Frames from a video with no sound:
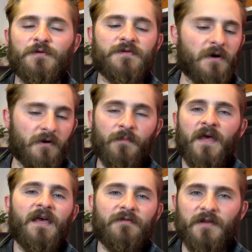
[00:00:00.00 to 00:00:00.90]
So
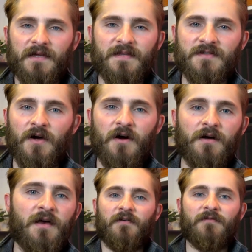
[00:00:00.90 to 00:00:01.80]
if you like this song,
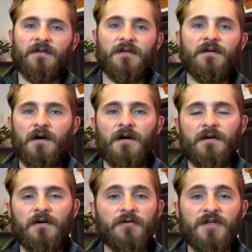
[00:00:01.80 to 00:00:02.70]
definitely
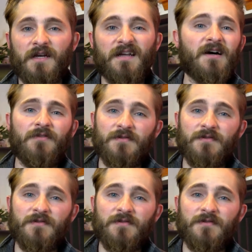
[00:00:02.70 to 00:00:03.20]
go check it out.